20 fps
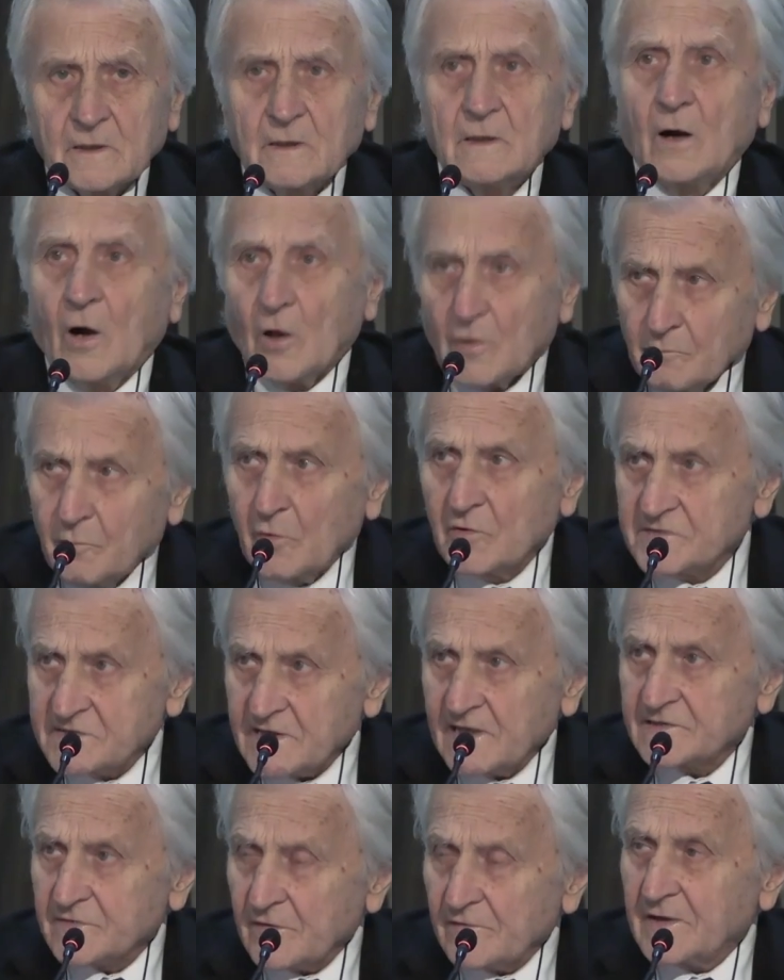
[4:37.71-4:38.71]
on both
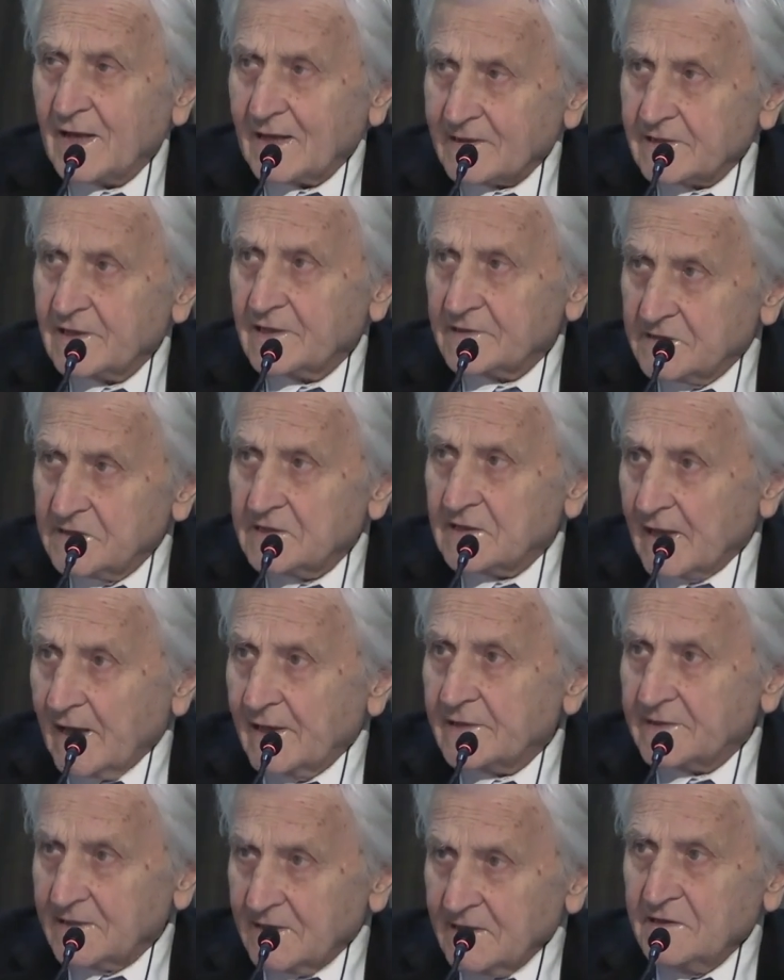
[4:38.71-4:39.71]
sides of the Atlantic
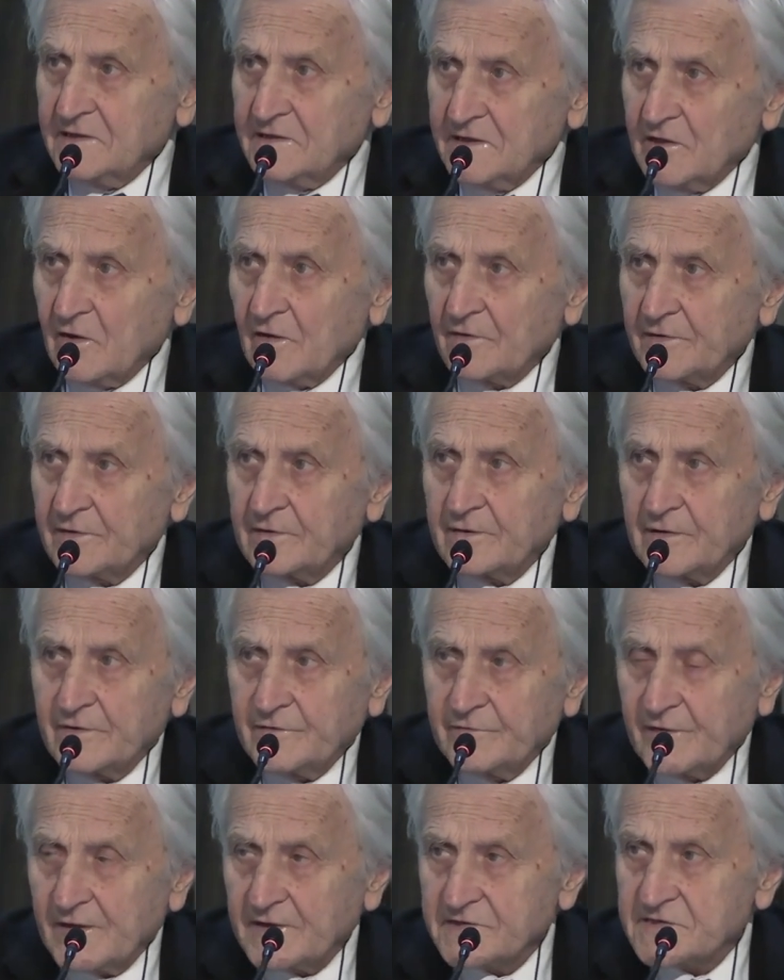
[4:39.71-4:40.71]
and in the other
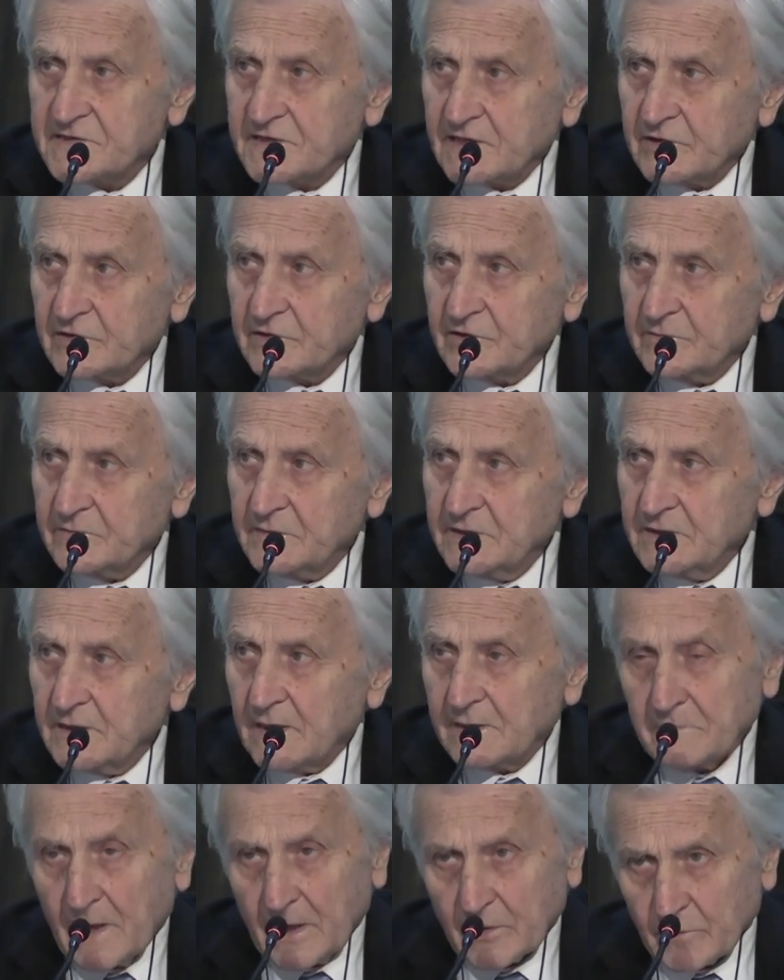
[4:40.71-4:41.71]
advanced economy,
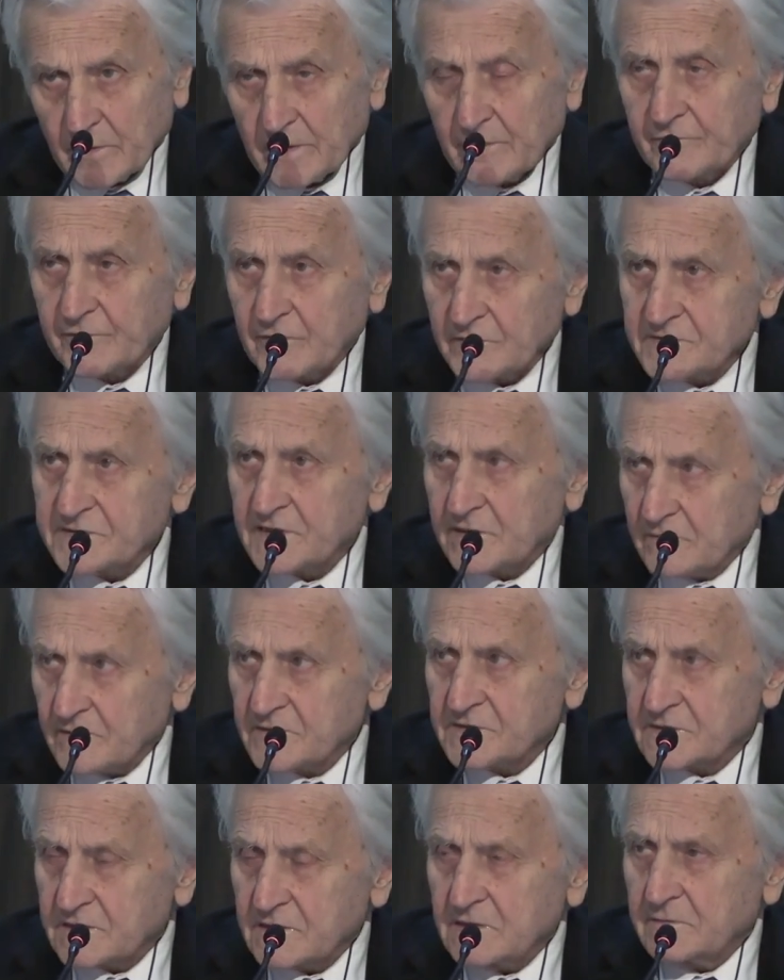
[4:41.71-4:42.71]
and by way of
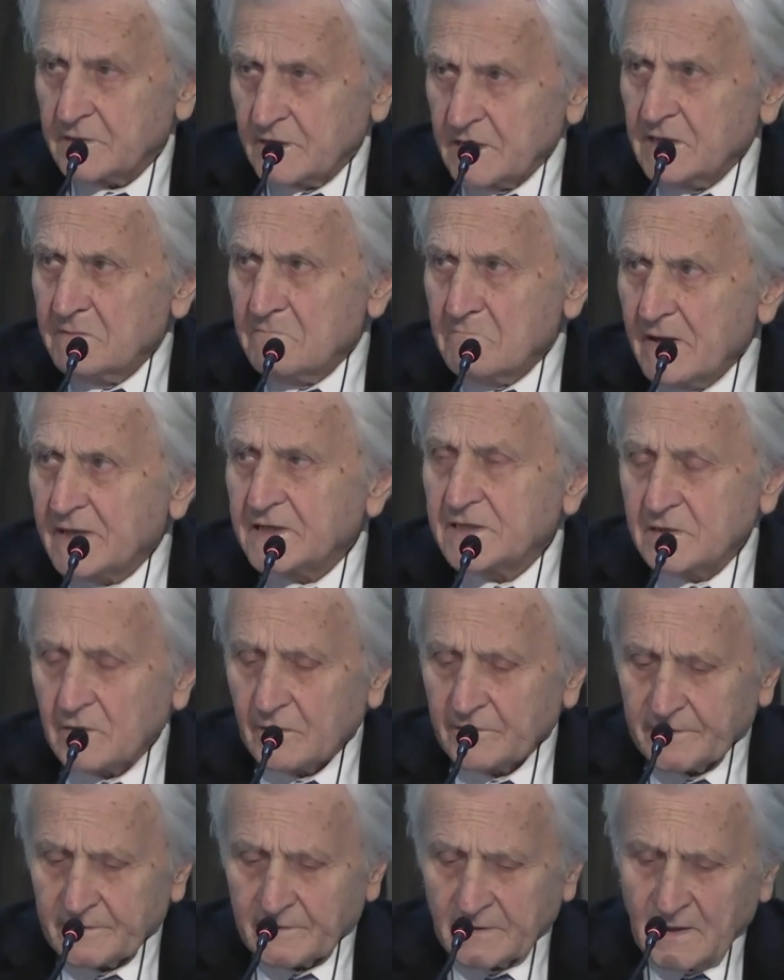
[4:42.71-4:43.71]
consequence in many
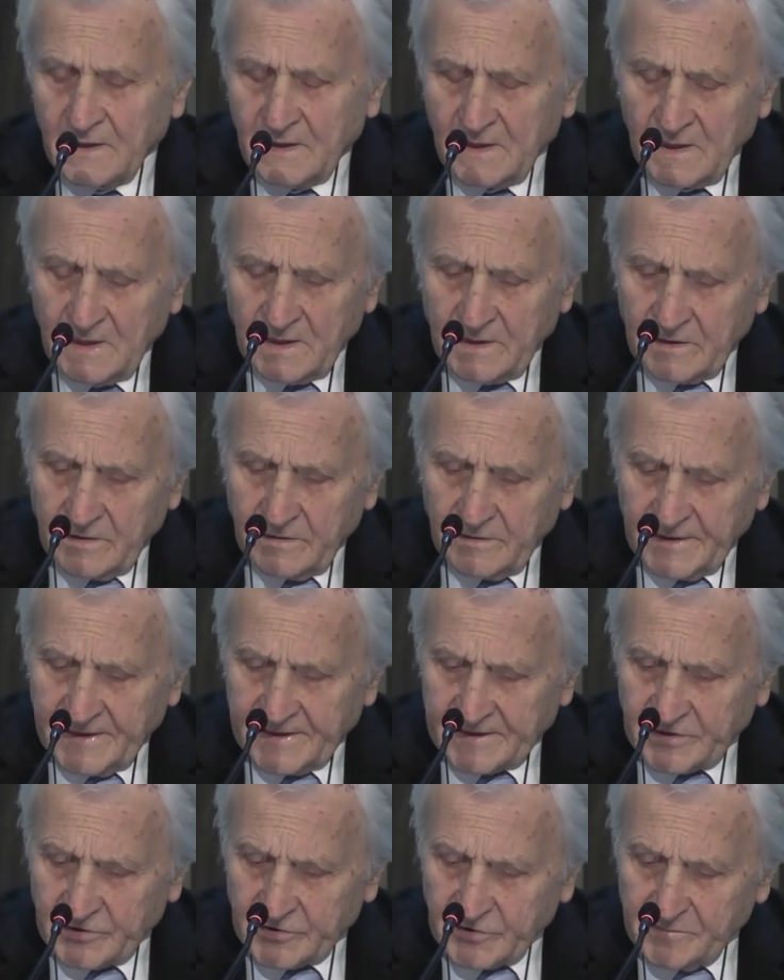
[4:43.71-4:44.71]
other
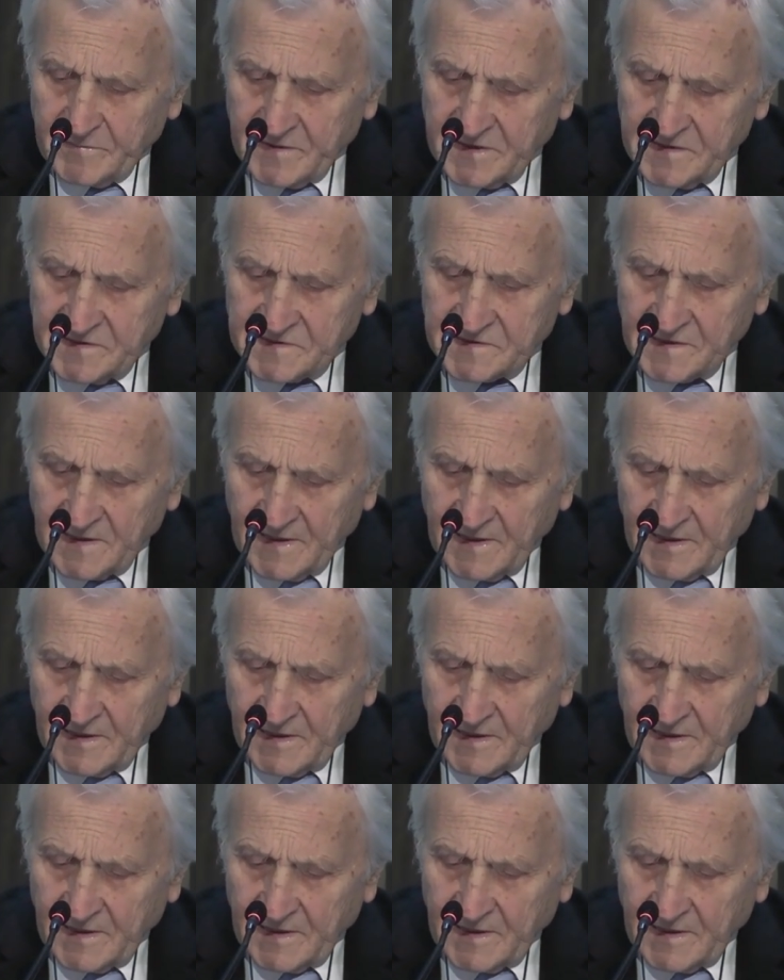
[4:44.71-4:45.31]
economies,